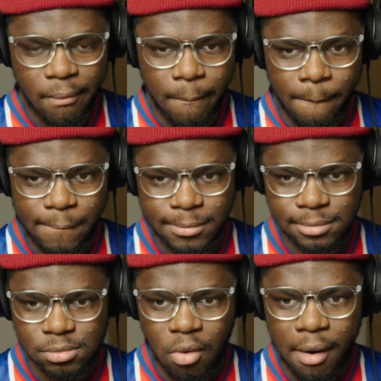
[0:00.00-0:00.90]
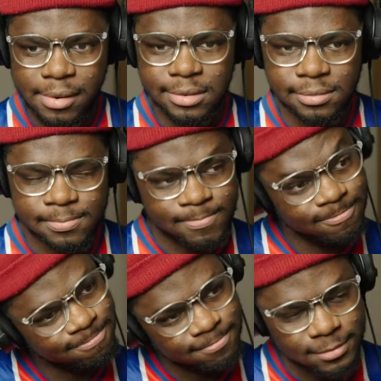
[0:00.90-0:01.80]
61%
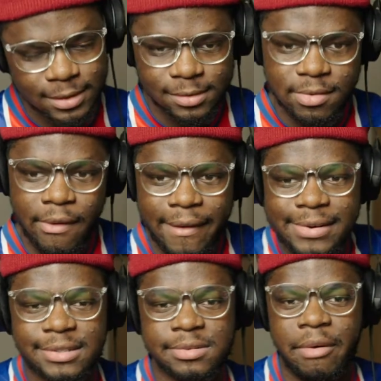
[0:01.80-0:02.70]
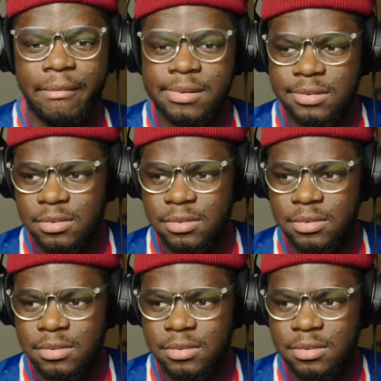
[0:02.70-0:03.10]
in their favour.